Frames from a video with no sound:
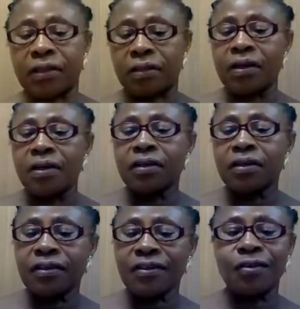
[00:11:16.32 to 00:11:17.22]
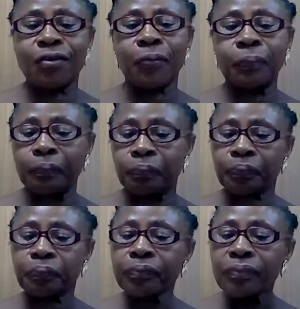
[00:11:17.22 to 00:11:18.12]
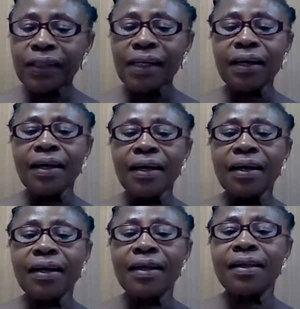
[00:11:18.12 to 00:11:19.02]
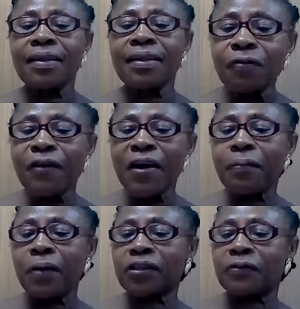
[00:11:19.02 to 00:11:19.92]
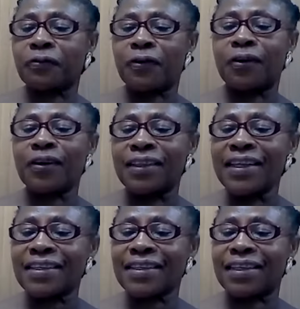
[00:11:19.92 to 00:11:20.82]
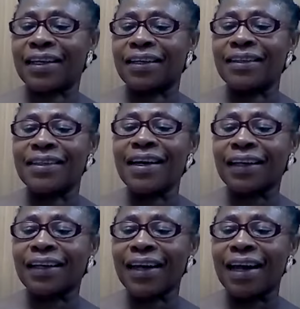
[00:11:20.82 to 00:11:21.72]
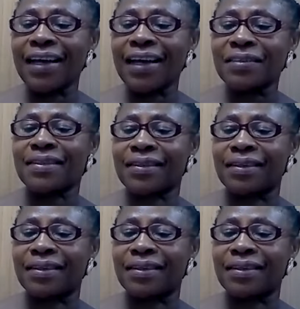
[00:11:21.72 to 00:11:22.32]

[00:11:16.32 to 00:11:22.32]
it. So thank you very much for listening, dear classmates.